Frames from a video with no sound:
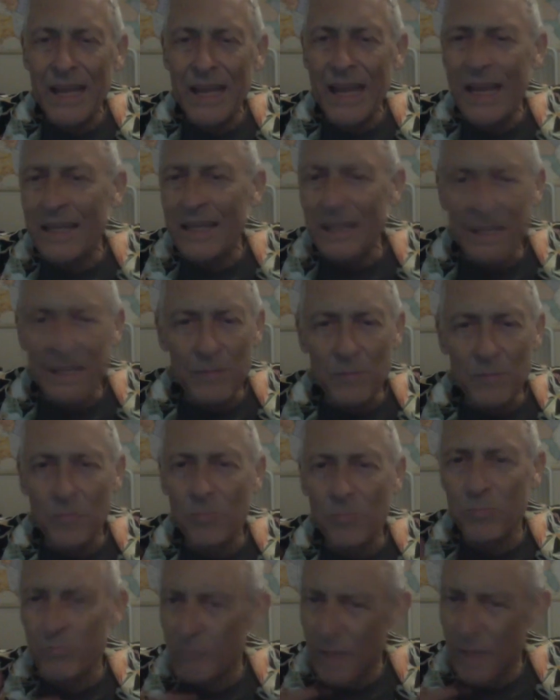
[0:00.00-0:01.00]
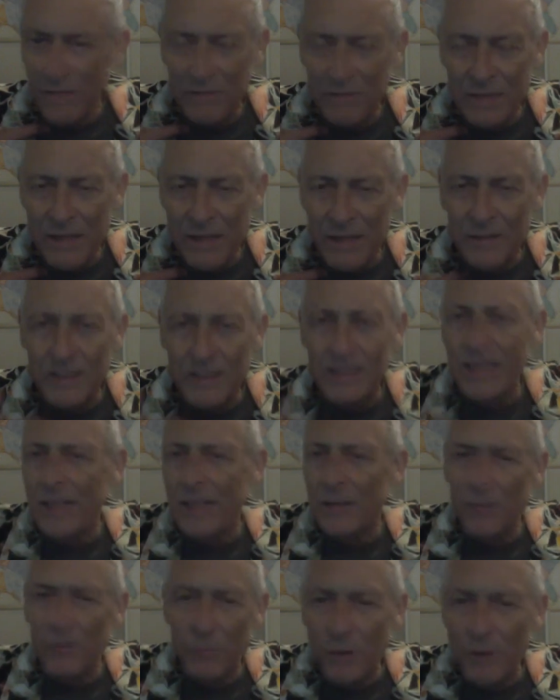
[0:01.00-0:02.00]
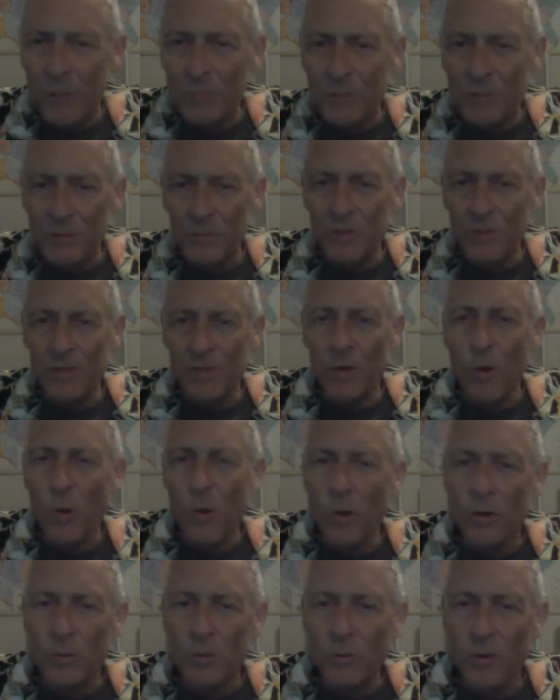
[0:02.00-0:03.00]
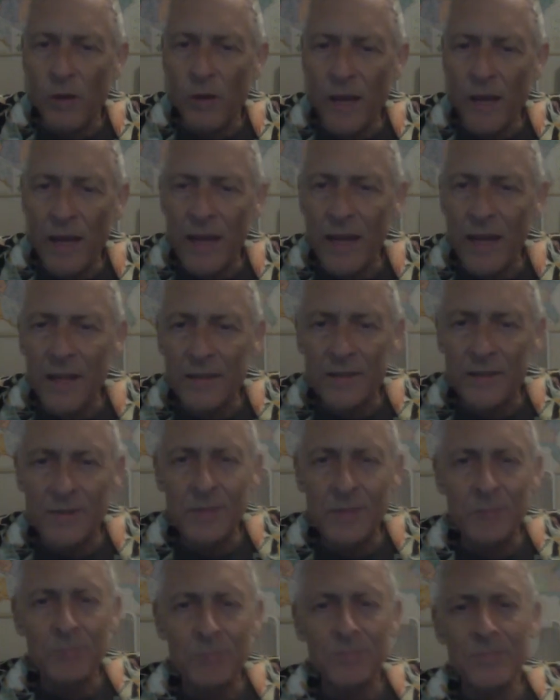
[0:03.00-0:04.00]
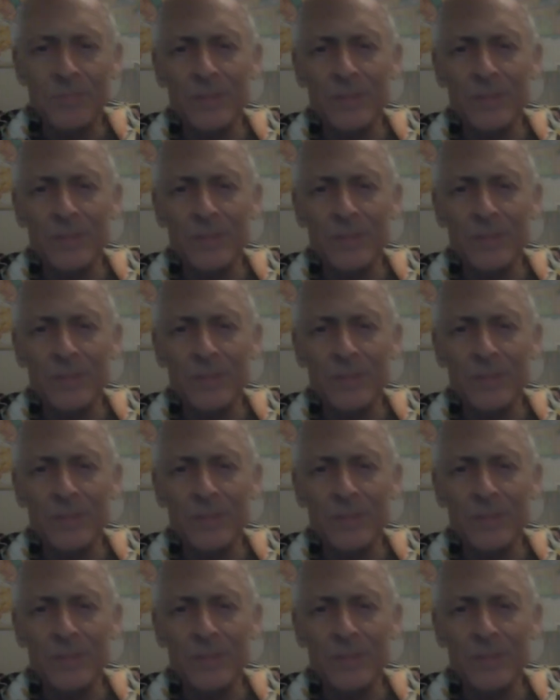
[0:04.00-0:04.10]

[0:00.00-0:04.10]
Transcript: and then every now and then interrupt it with horrible ads.